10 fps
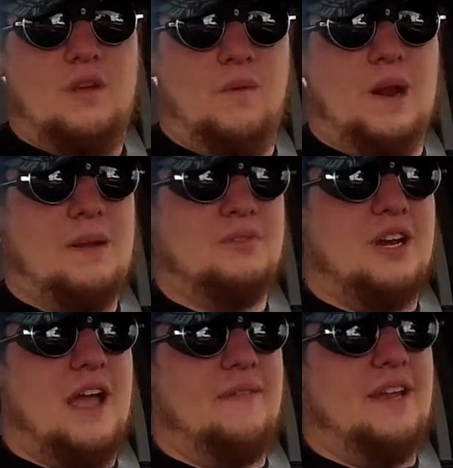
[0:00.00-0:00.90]
when I'm
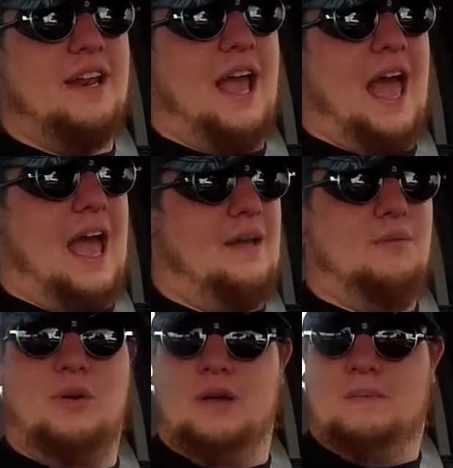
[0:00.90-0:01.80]
driving, I
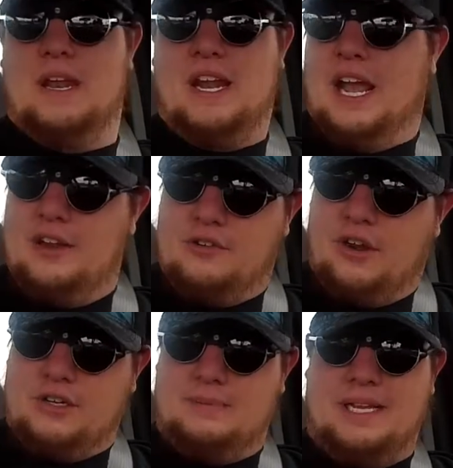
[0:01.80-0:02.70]
will admit it, I do
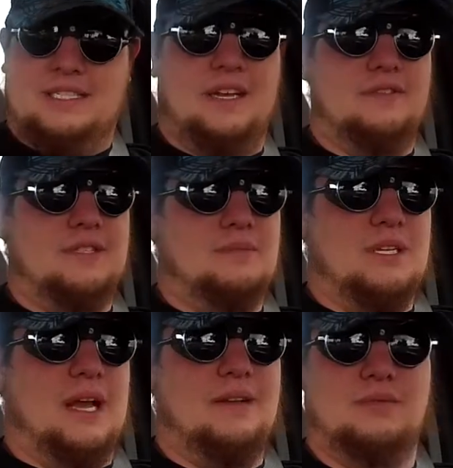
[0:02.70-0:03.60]
talk to myself
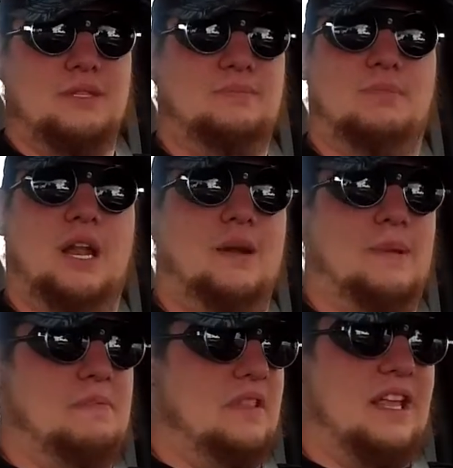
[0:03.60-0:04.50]
sometimes, which a lot of
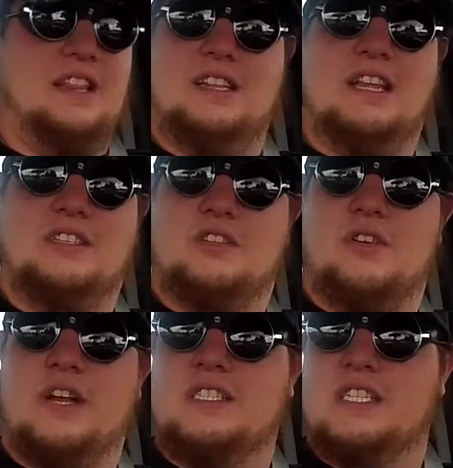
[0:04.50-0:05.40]
people think that that's
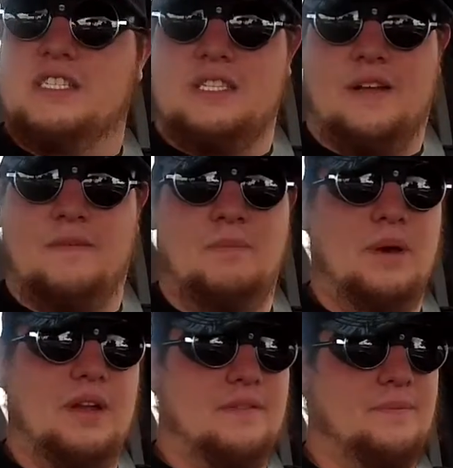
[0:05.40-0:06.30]
crazy and stuff,
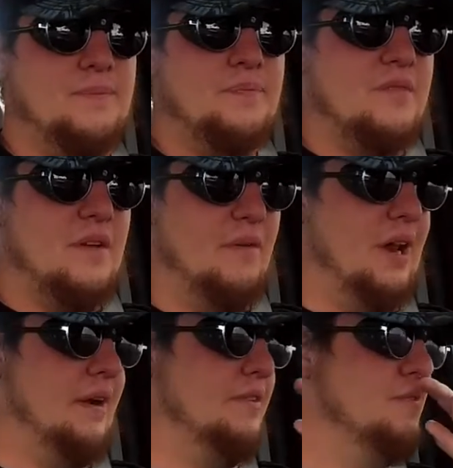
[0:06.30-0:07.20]
but whatever.